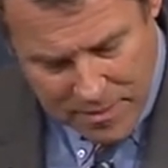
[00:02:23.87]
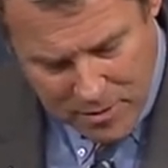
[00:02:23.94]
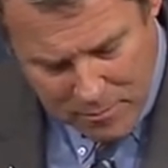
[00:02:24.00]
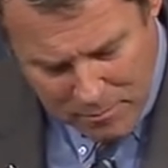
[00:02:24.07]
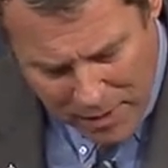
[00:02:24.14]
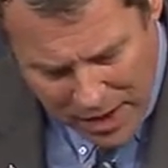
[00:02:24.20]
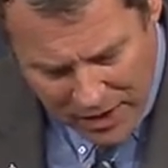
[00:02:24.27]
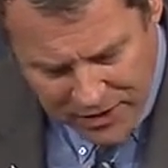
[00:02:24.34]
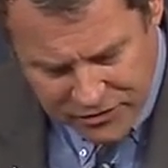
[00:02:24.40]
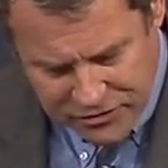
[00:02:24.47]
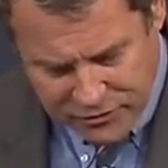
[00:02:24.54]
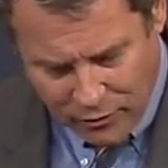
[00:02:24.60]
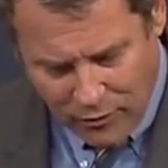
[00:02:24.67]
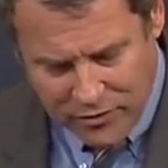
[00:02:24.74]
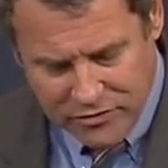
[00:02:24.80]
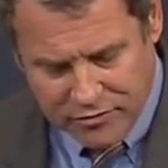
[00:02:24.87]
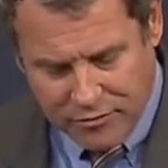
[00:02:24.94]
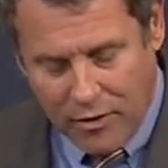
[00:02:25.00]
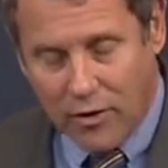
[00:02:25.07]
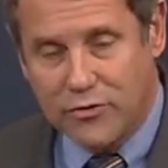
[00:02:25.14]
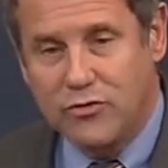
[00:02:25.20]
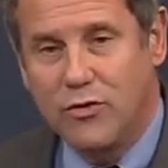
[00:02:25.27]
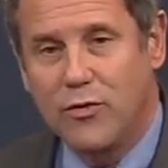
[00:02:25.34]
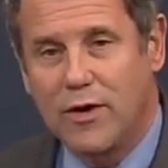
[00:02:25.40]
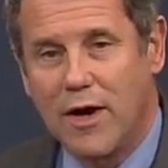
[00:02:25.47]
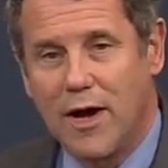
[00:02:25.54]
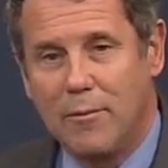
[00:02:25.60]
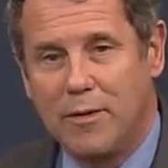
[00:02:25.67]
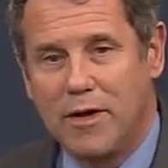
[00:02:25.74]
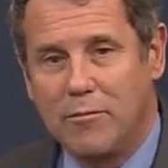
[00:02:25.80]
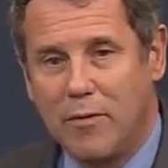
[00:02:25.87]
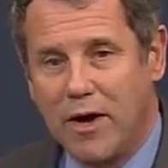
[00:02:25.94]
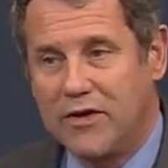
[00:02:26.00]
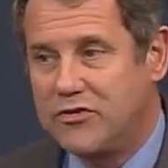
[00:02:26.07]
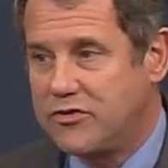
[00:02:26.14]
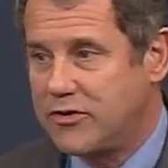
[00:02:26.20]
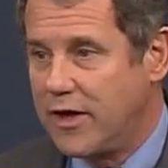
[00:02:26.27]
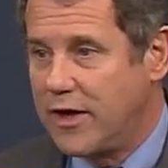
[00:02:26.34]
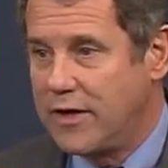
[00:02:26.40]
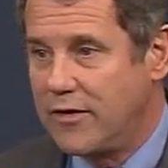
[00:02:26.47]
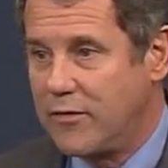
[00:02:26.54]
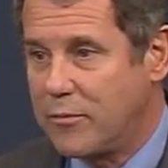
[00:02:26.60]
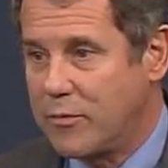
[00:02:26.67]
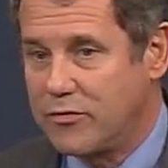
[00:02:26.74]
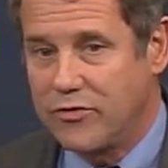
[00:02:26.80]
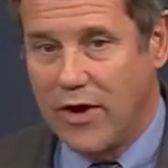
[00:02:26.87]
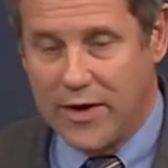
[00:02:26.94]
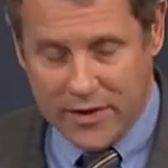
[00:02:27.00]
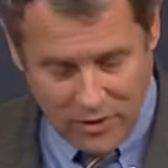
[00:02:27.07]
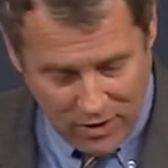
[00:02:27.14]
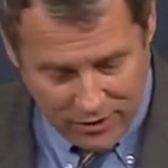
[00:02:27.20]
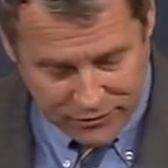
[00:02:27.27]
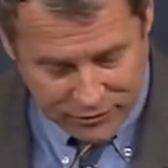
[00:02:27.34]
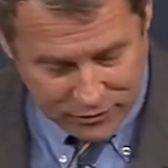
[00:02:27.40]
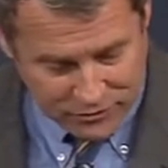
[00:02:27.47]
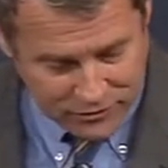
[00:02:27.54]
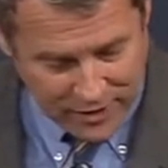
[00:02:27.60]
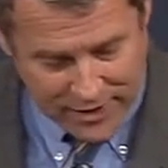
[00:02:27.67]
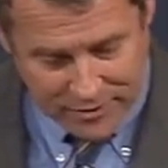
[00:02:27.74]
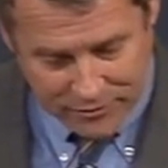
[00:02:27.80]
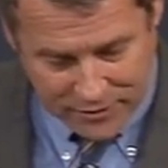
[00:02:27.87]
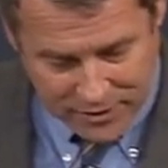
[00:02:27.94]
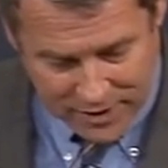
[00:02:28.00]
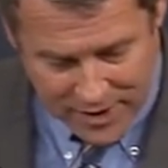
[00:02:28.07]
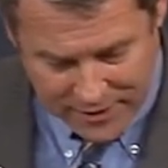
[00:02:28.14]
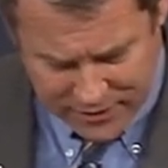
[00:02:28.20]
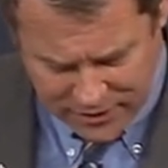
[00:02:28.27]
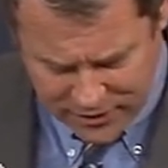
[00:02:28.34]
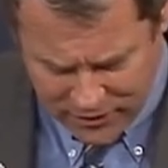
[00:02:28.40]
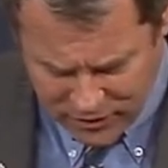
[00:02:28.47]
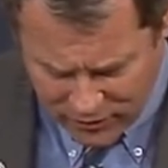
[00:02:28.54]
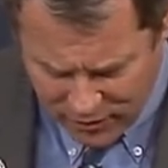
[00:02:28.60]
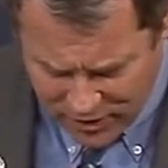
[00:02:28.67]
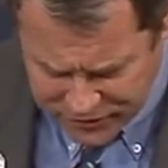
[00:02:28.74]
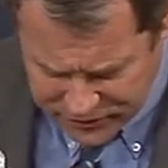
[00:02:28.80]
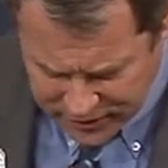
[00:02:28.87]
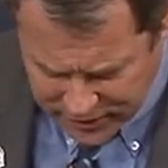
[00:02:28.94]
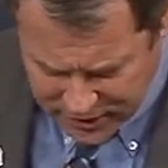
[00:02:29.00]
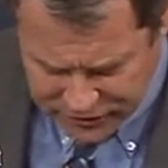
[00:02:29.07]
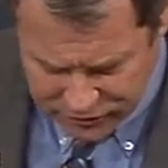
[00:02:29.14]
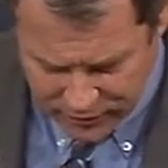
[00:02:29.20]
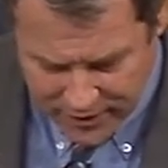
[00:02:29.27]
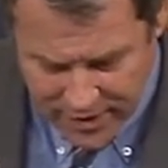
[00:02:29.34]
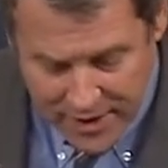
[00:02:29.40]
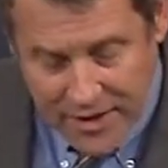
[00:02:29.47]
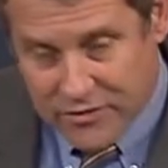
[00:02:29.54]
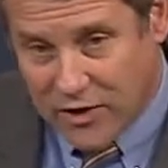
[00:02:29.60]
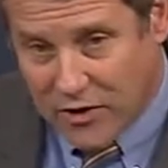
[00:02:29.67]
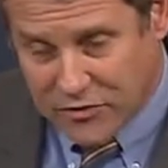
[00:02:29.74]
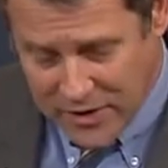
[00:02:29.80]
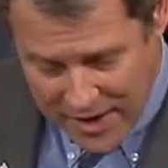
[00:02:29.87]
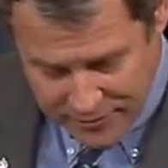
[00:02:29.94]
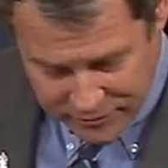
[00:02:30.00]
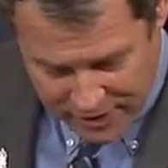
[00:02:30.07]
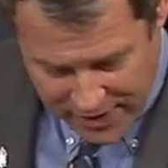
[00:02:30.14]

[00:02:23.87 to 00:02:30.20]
Molly's story is far too common in my state and the presiding officer's state of Connecticut and across the country. Doesn't have to